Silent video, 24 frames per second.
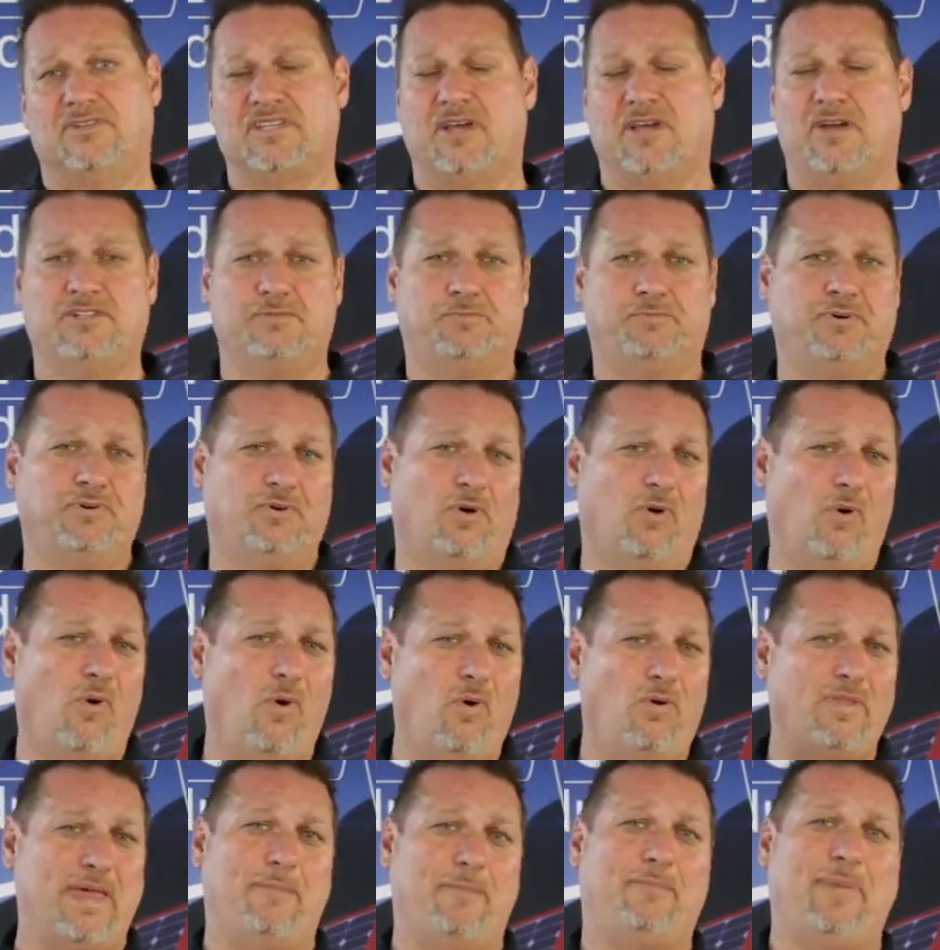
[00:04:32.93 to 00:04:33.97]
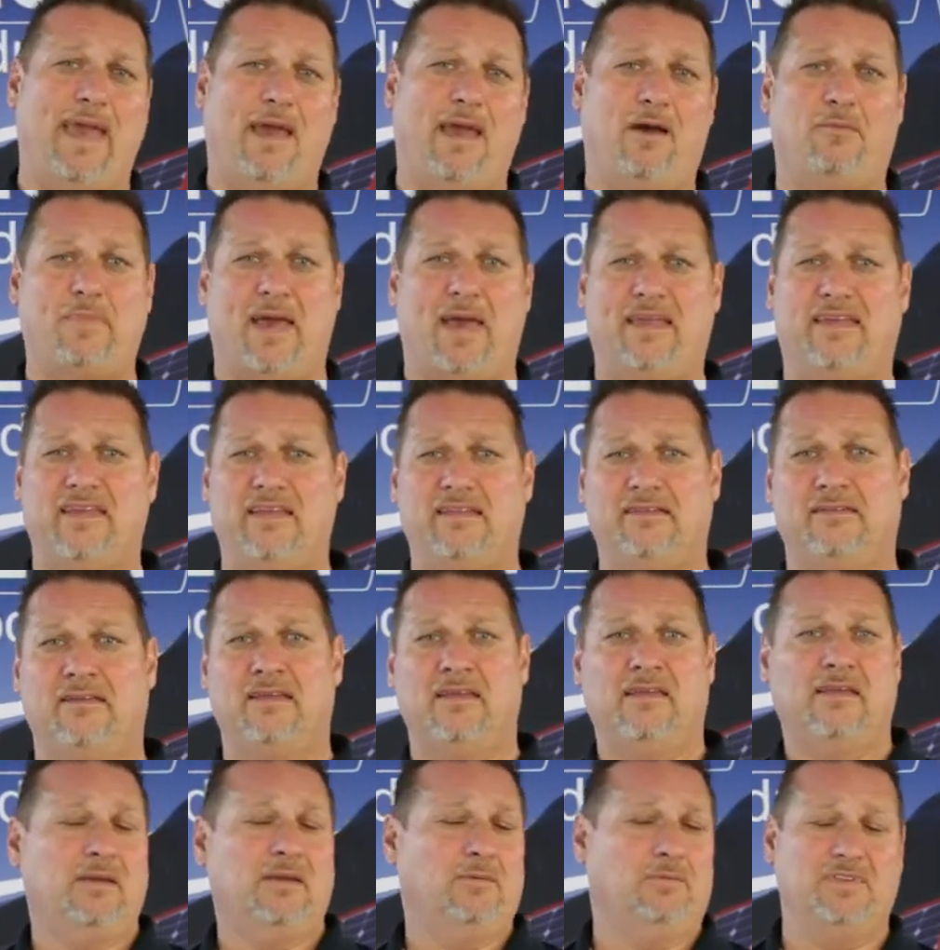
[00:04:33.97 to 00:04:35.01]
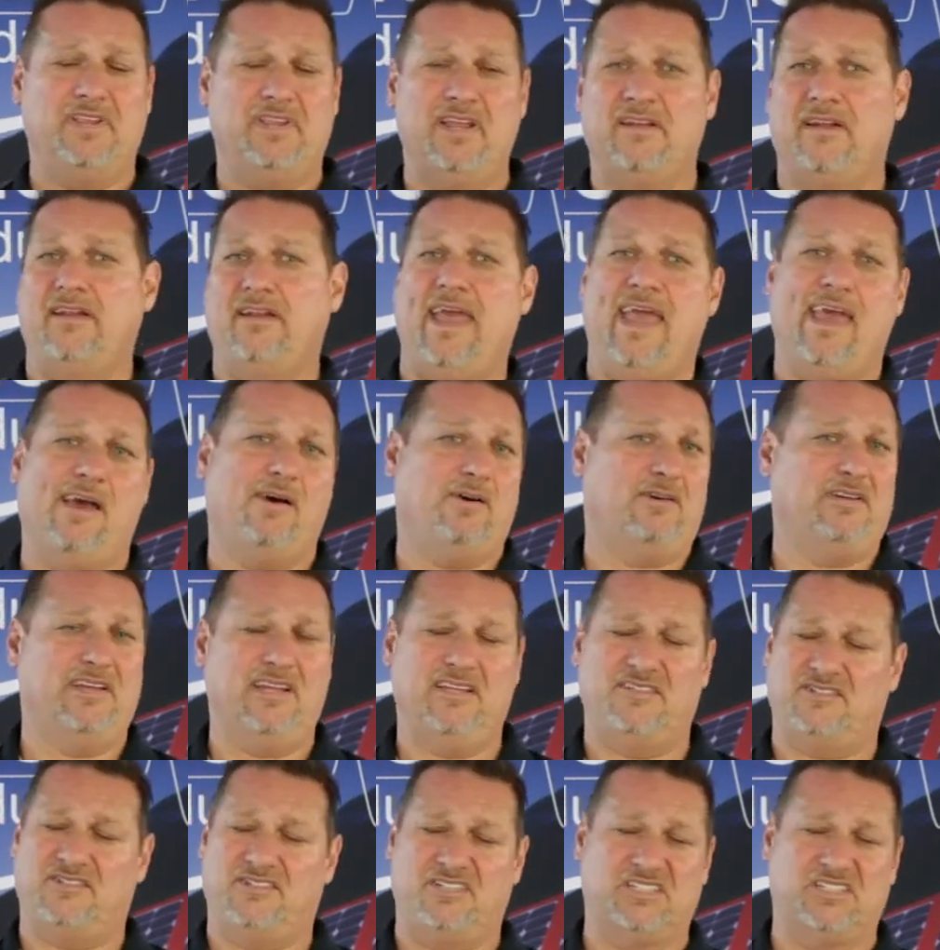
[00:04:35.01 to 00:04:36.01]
So to put all that power back in within an hour it's